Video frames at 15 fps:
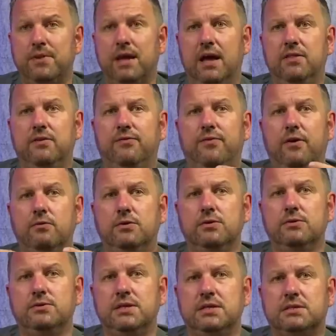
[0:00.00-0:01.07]
and the
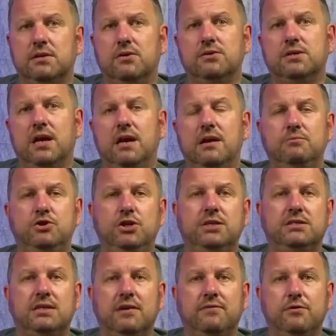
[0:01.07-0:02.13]
photos, as longtime
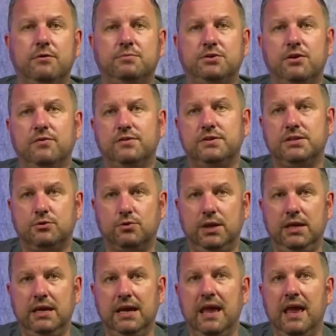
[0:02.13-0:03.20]
G7 observers
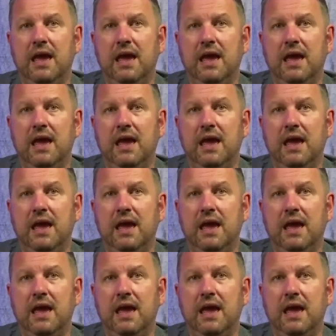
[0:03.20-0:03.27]
agree,